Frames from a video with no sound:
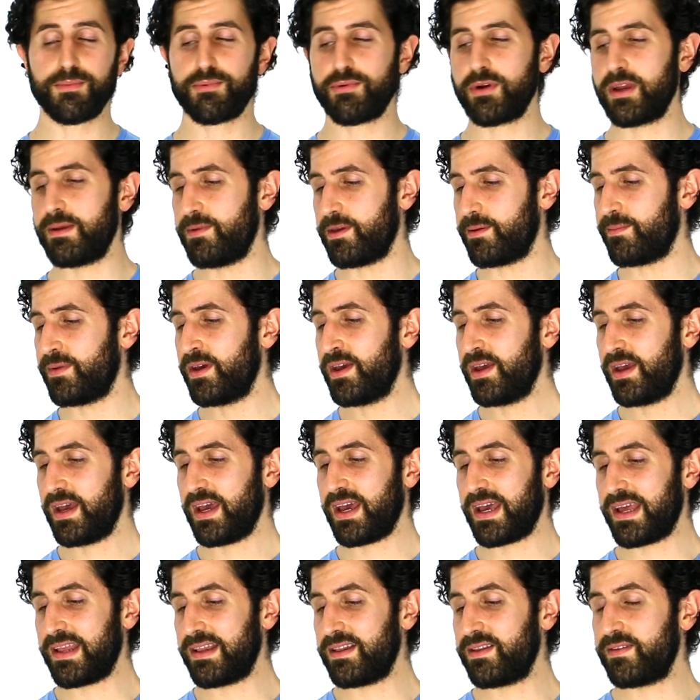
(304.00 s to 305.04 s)
premium
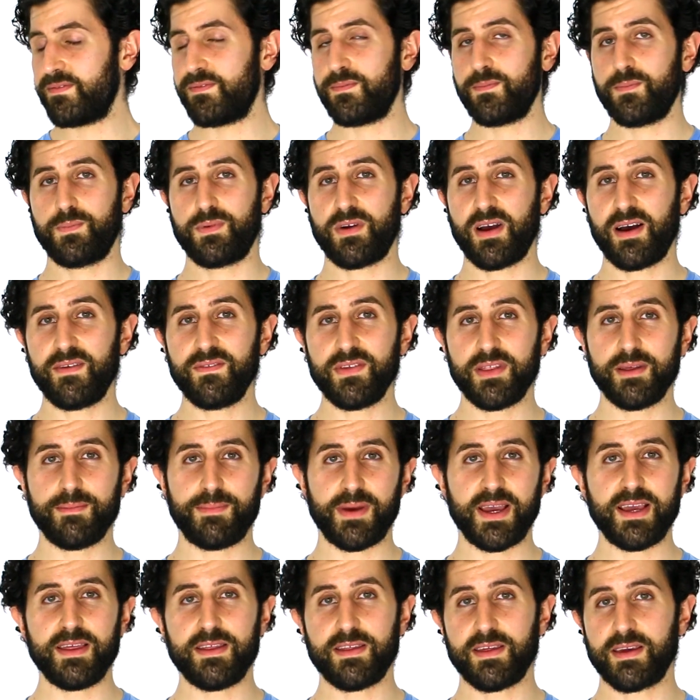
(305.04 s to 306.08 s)
and cover the
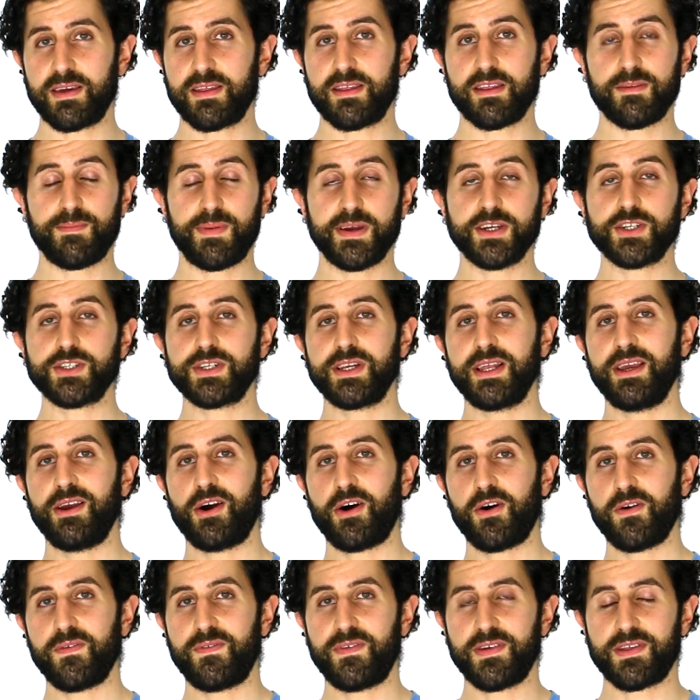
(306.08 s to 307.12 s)
basics, especially
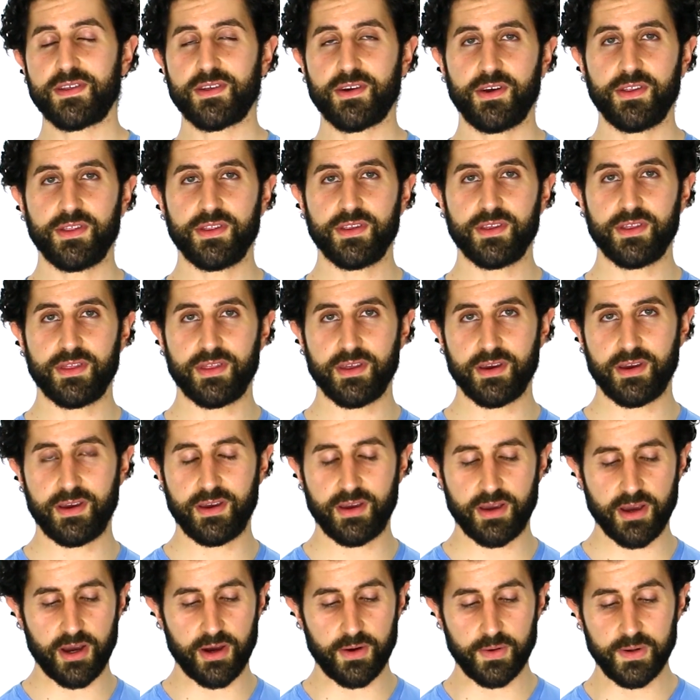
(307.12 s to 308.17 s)
Office on the
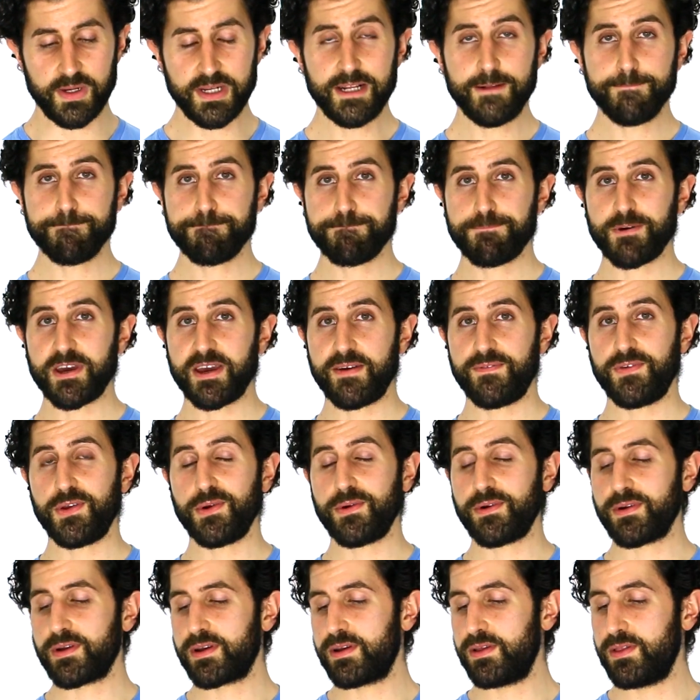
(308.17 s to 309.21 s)
go. But if
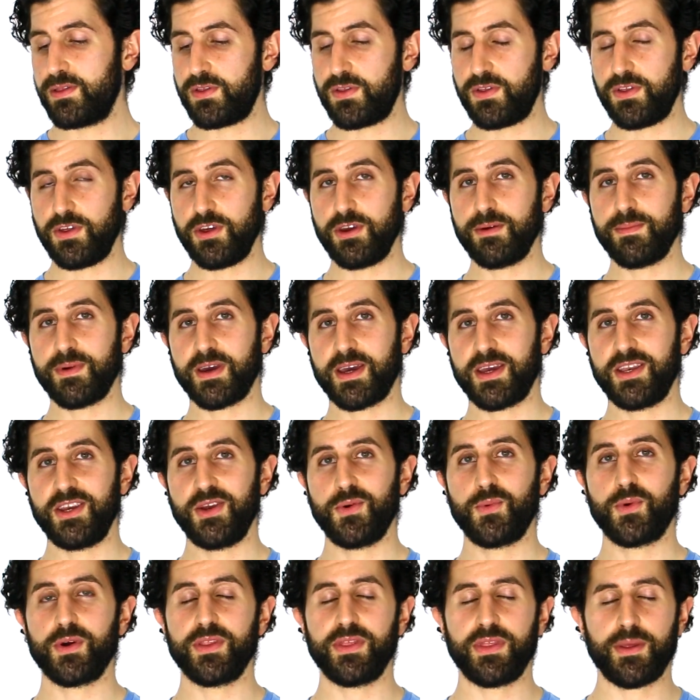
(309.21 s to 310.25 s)
you're a consumer and
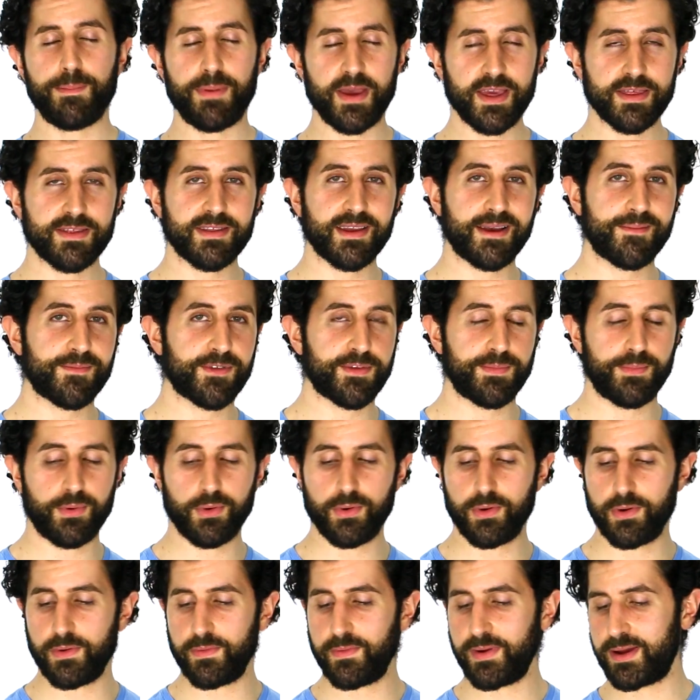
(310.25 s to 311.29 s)
you want the best app
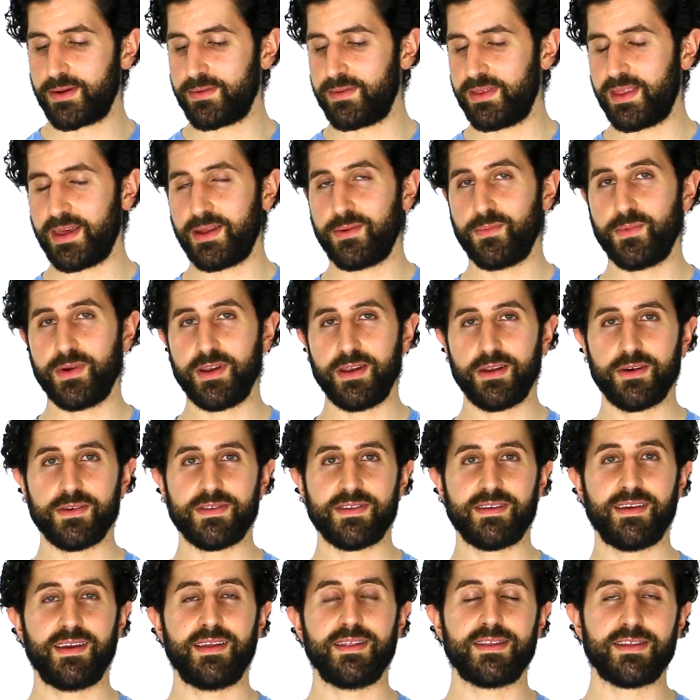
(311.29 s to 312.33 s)
support around, then
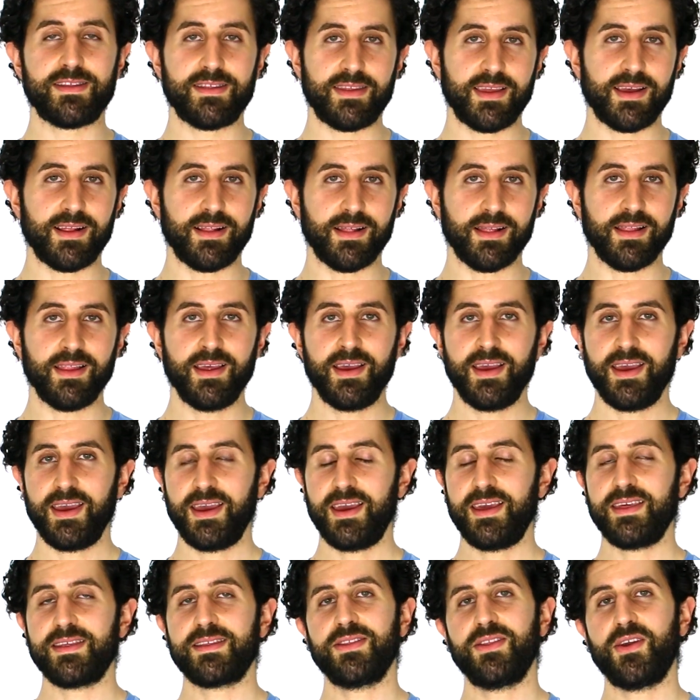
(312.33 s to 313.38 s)
Windows 10 still
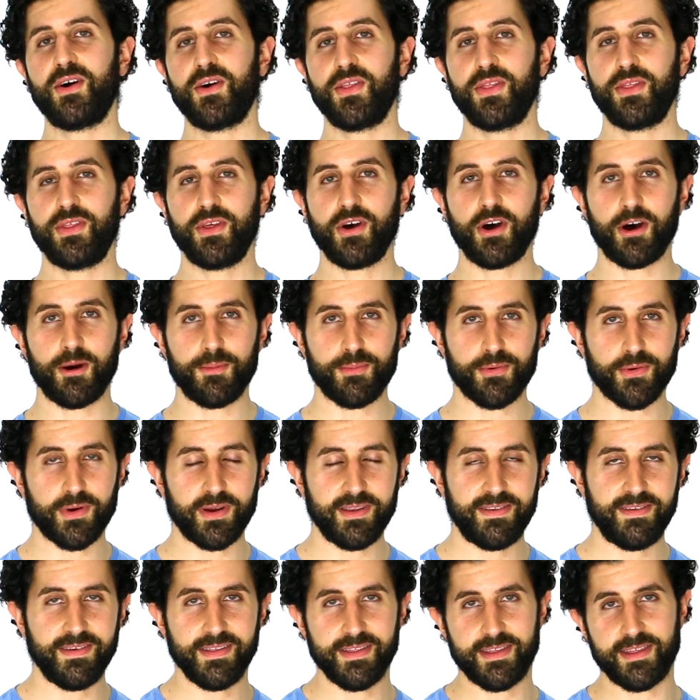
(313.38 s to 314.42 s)
is not the
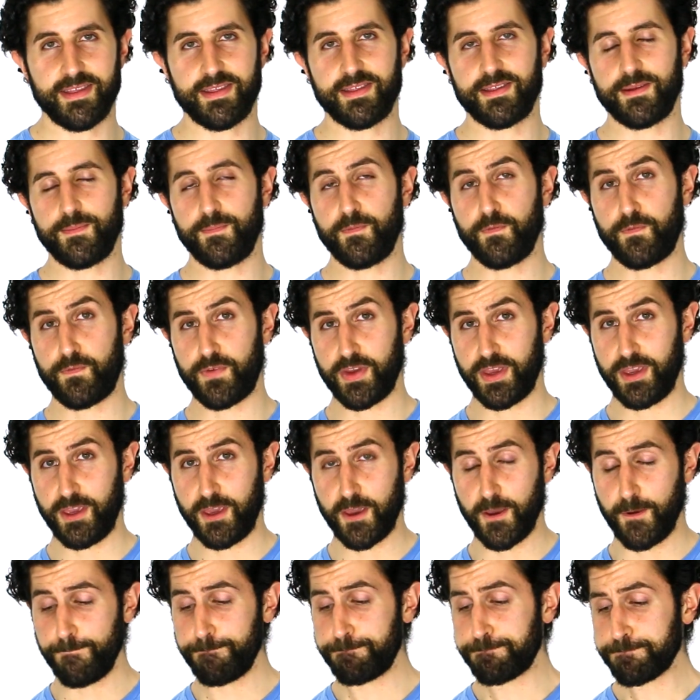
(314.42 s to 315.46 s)
operating system for
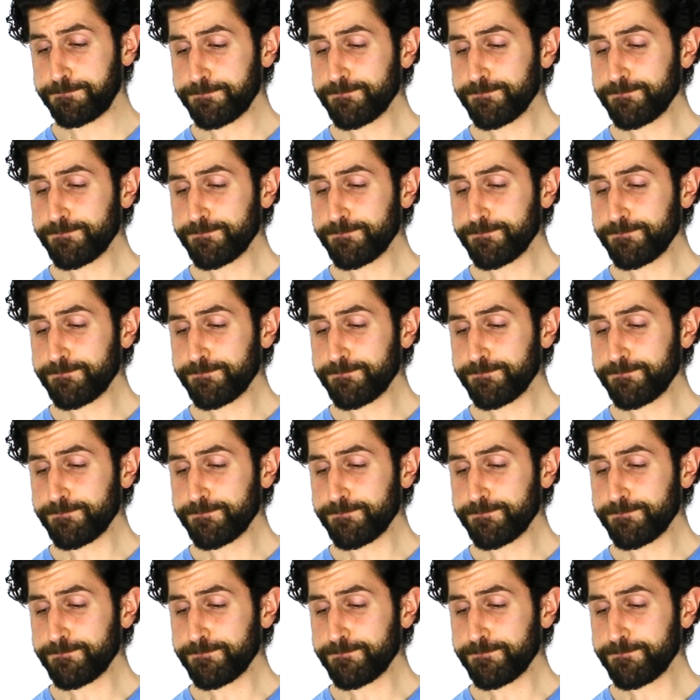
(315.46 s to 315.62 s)
you.